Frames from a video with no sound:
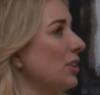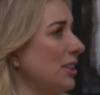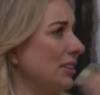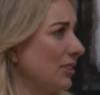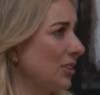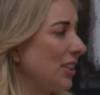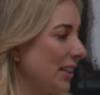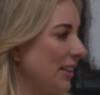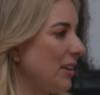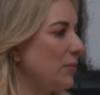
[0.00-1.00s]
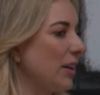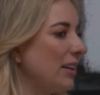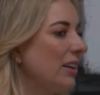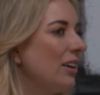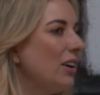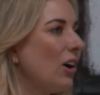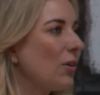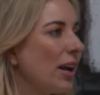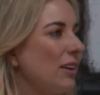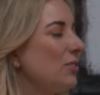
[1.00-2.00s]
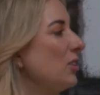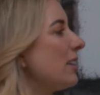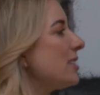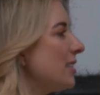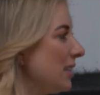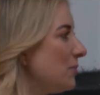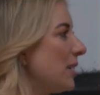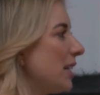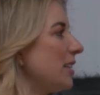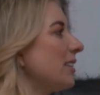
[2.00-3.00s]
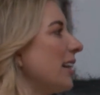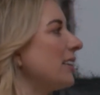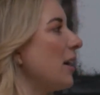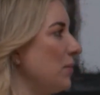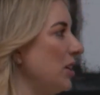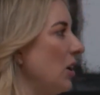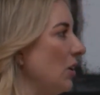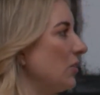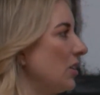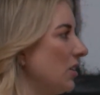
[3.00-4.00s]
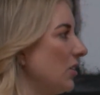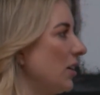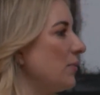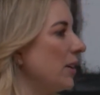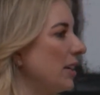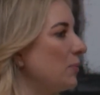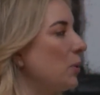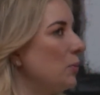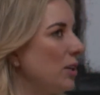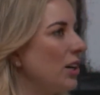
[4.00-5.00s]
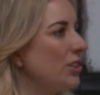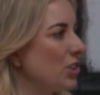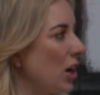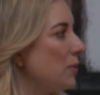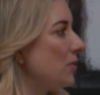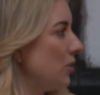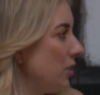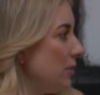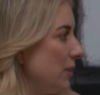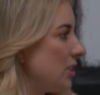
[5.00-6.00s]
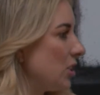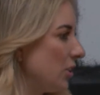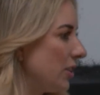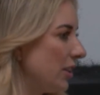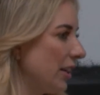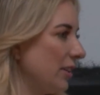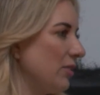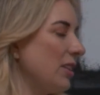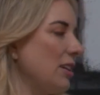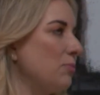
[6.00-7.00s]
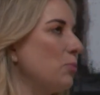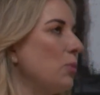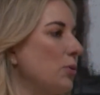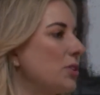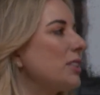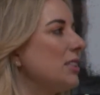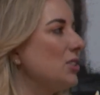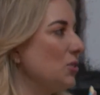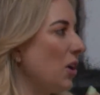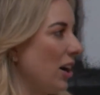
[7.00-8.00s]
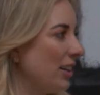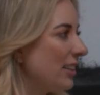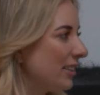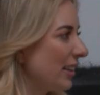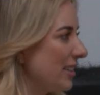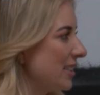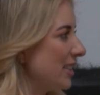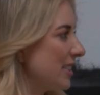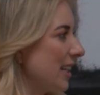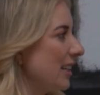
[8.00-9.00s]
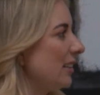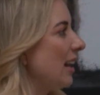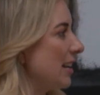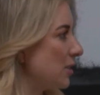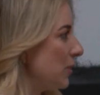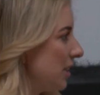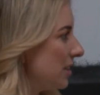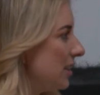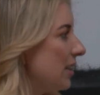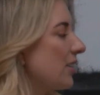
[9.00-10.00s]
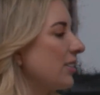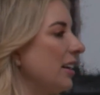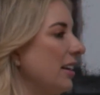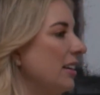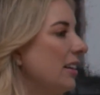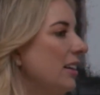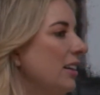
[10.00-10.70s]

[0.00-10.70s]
everything that they're getting, I'm like, okay, if you guys need me, like, let me know. You know, mm-hmm. I'm like, put me on a job if you need me to. And like, they mostly do not unless it's like a last minute thing or like,